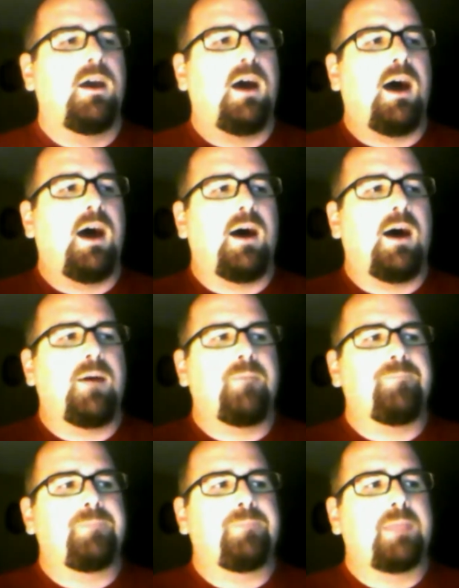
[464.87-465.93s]
Um,
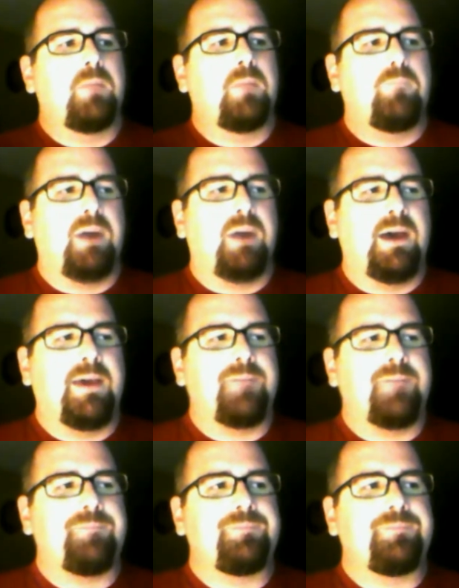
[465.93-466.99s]
but
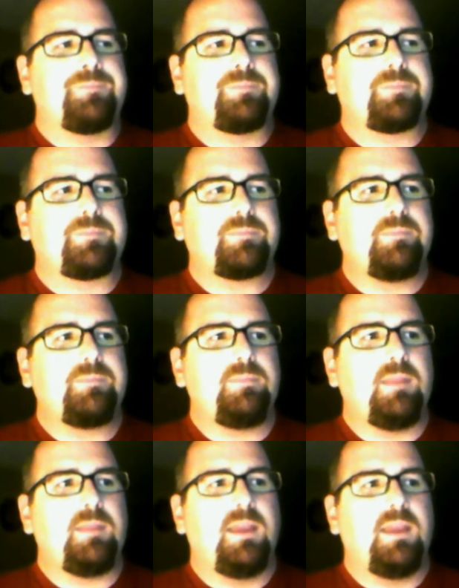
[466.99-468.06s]

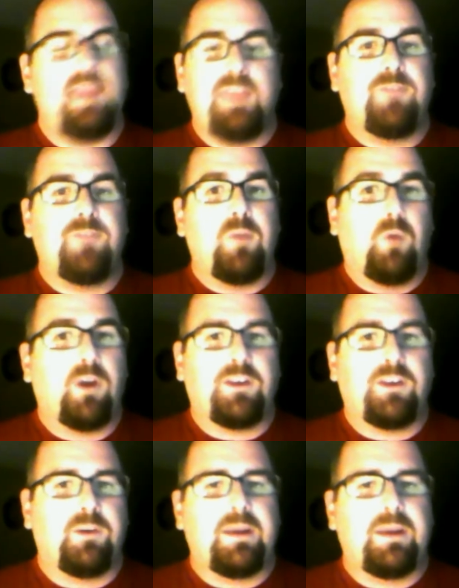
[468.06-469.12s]
if they were to
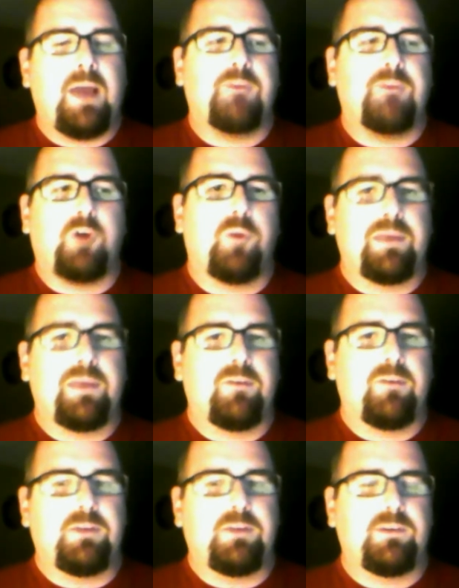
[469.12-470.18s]
do it, I was hoping it would
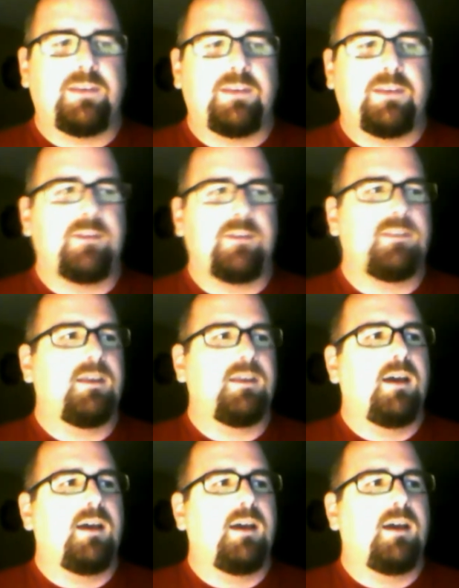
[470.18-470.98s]
be Chris Davis.